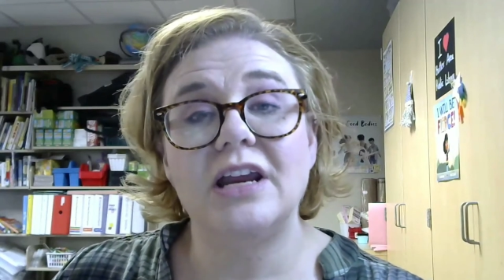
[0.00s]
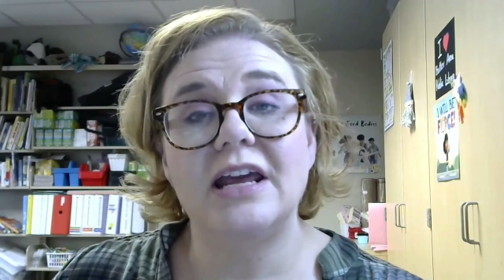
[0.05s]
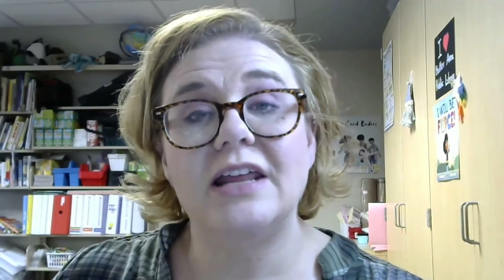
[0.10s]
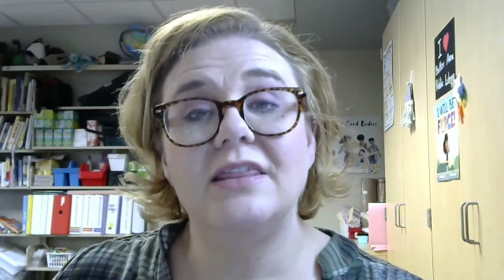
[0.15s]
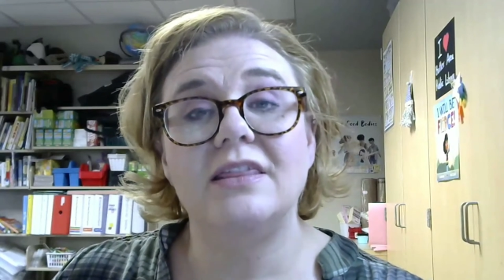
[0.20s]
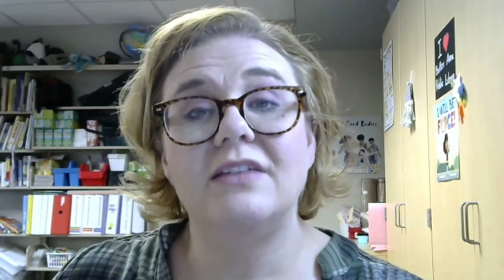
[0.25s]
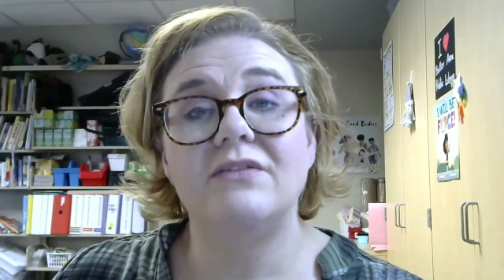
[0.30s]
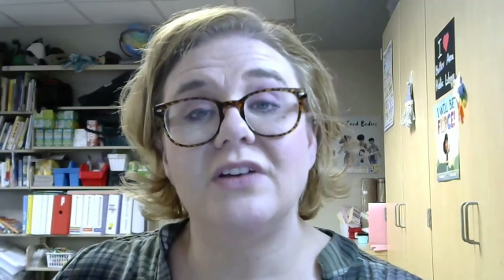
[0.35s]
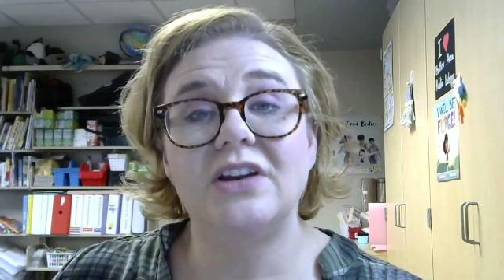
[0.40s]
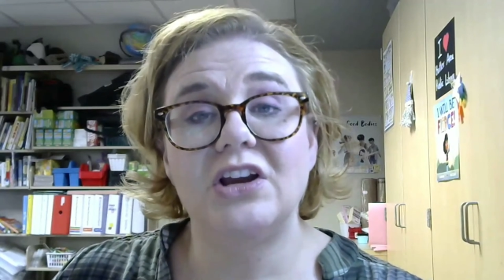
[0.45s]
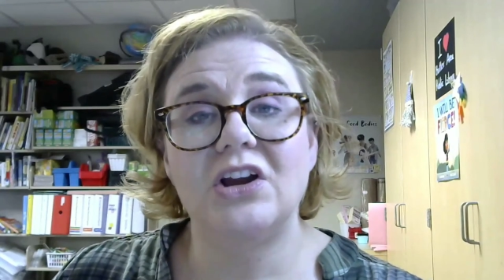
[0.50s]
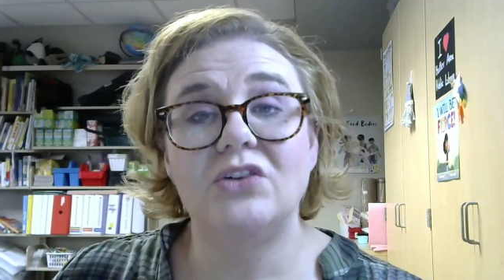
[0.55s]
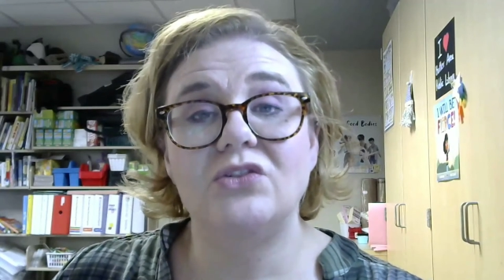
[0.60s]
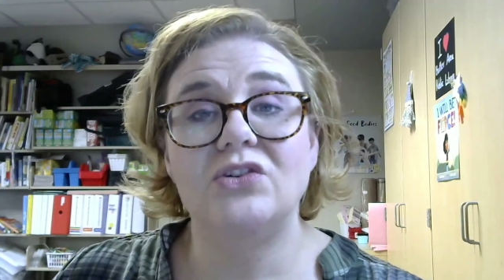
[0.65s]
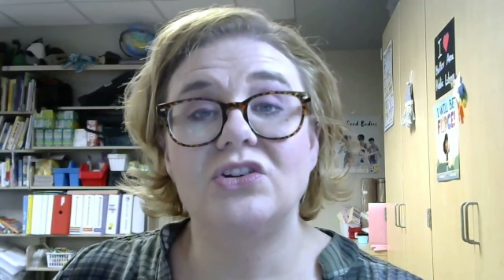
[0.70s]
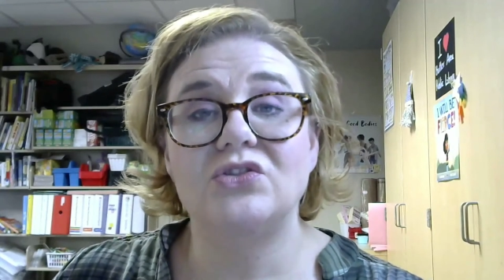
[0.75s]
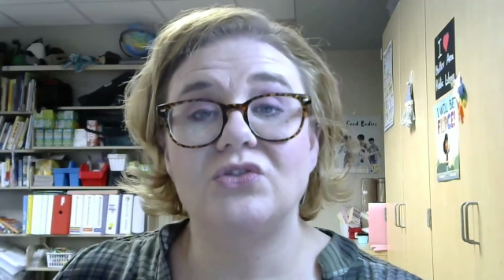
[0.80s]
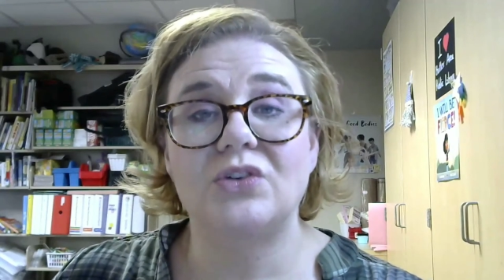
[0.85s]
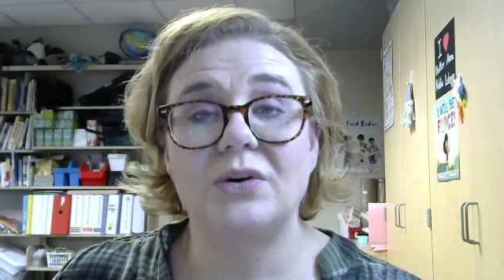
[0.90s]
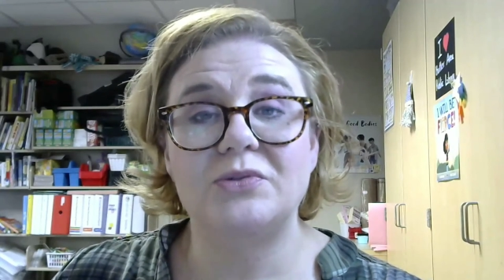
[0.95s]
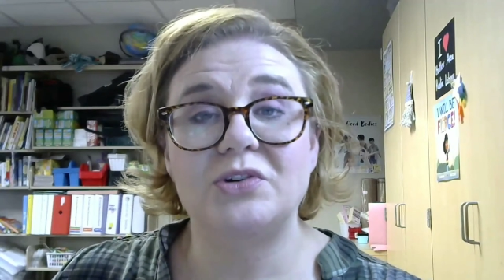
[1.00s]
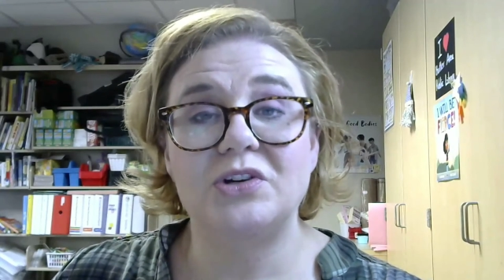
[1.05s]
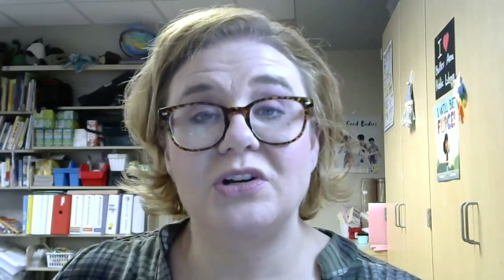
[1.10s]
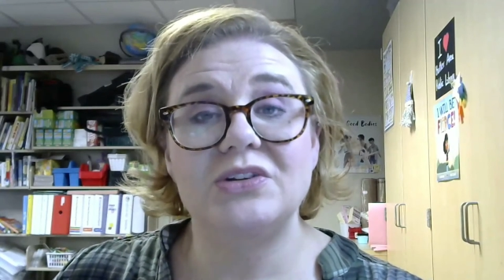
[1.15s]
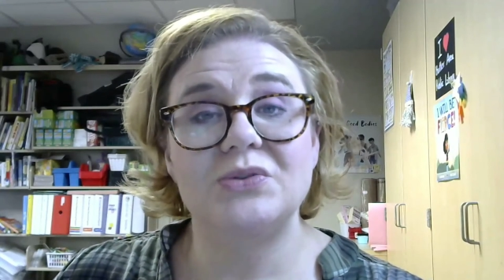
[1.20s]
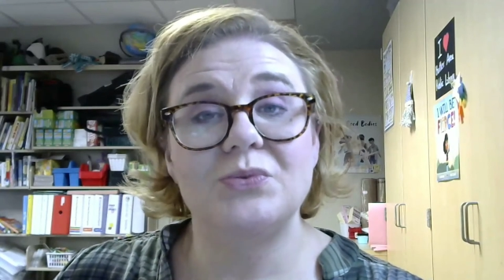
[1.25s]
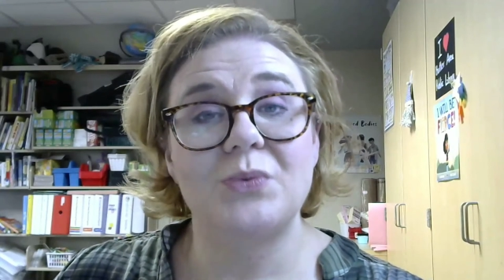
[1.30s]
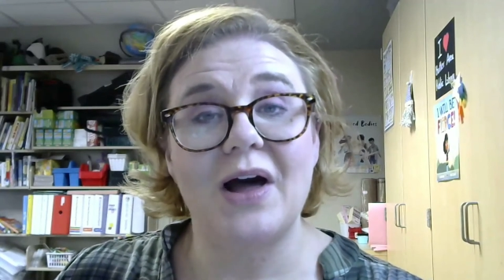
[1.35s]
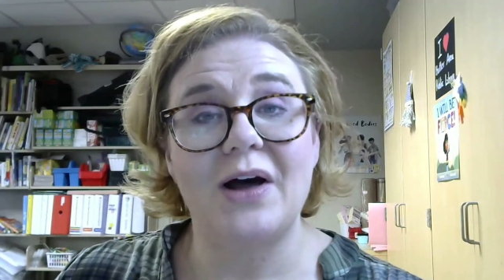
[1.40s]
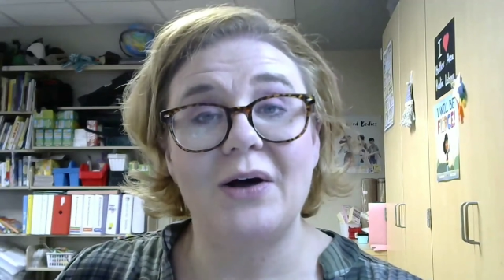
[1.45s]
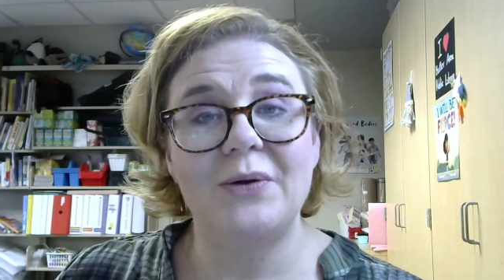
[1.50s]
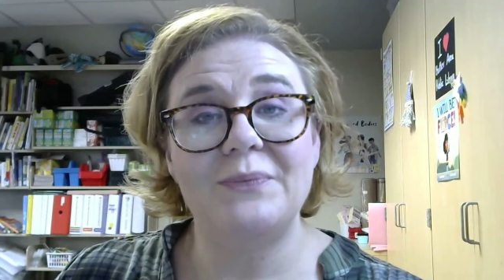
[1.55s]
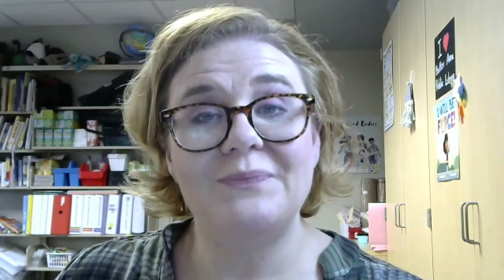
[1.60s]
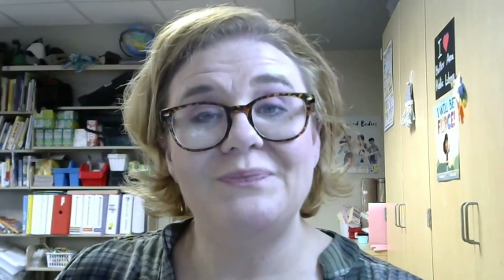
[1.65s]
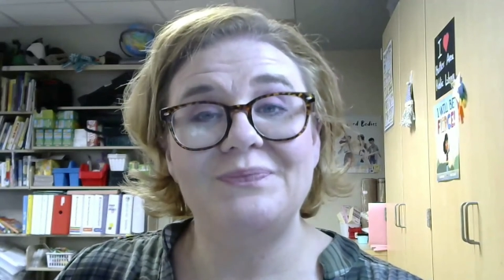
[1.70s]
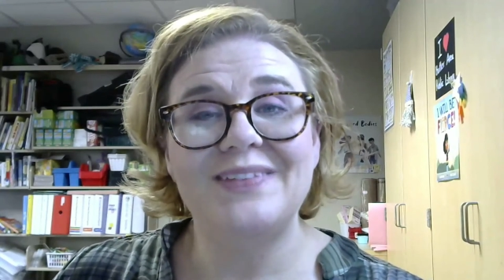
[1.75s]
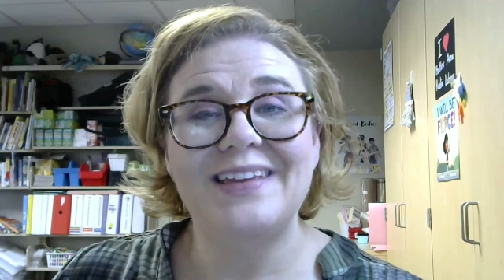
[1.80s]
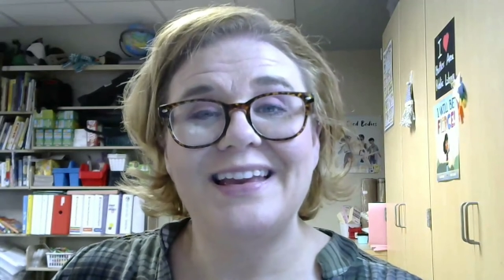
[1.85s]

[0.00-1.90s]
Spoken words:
in the video description as well.